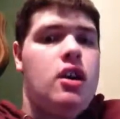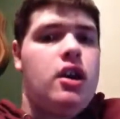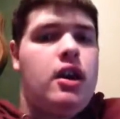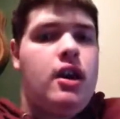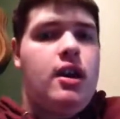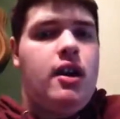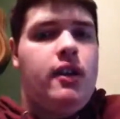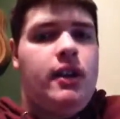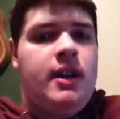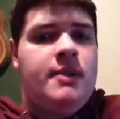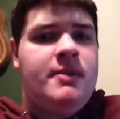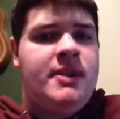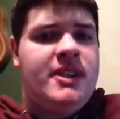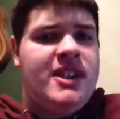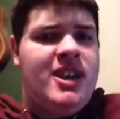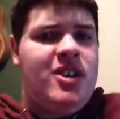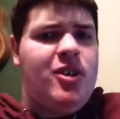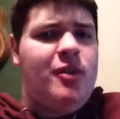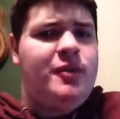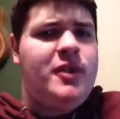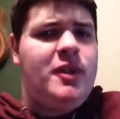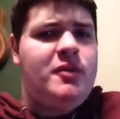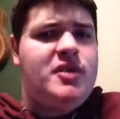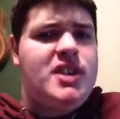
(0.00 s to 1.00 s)
you know, let me
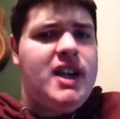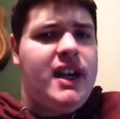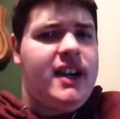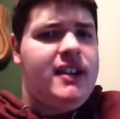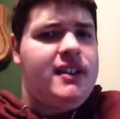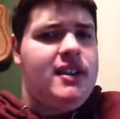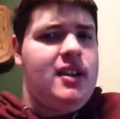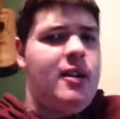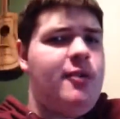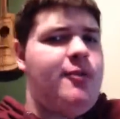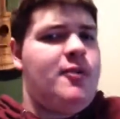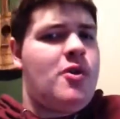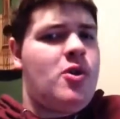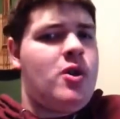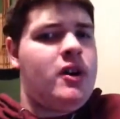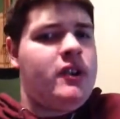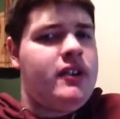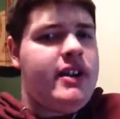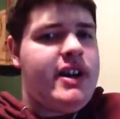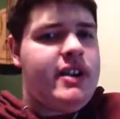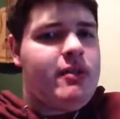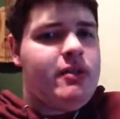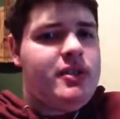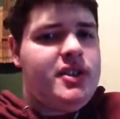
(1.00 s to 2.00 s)
know if you've taken any
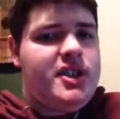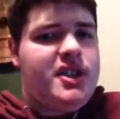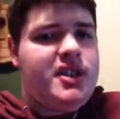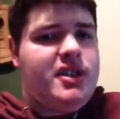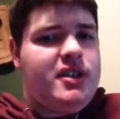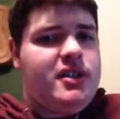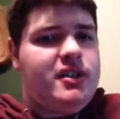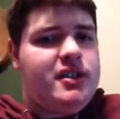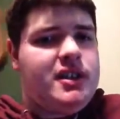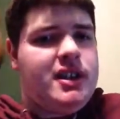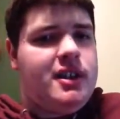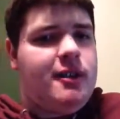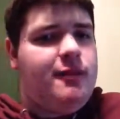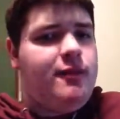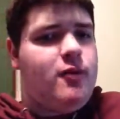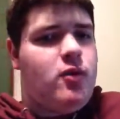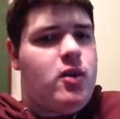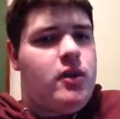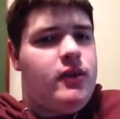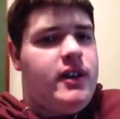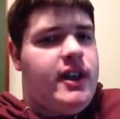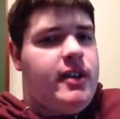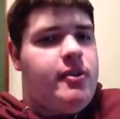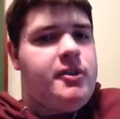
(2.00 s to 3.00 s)
foreign languages, any
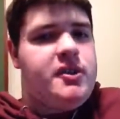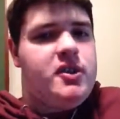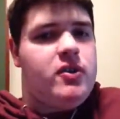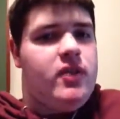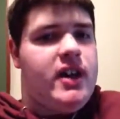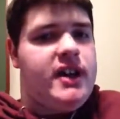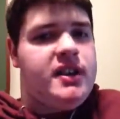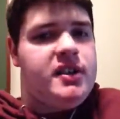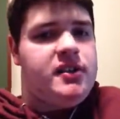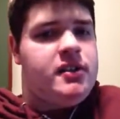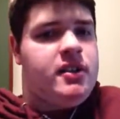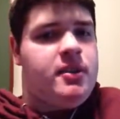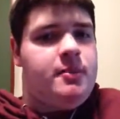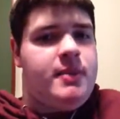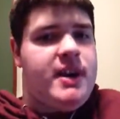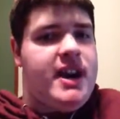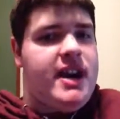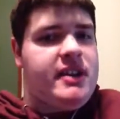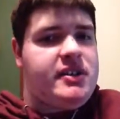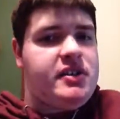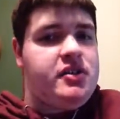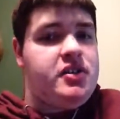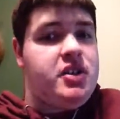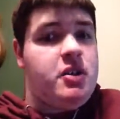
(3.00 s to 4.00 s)
foreign language classes in the
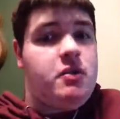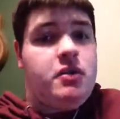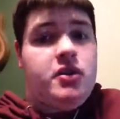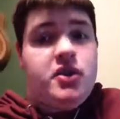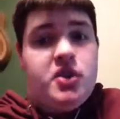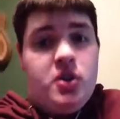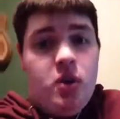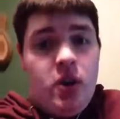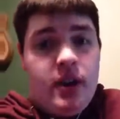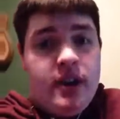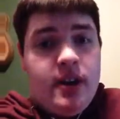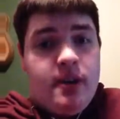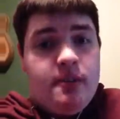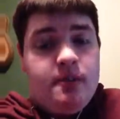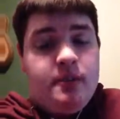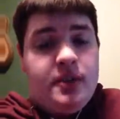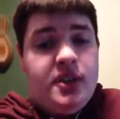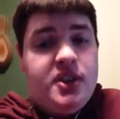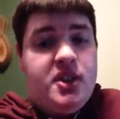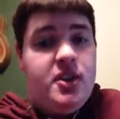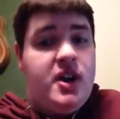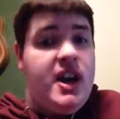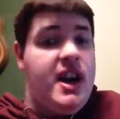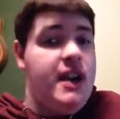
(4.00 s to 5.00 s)
past. Did you enjoy them?
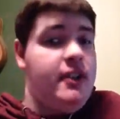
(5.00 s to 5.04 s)
Did you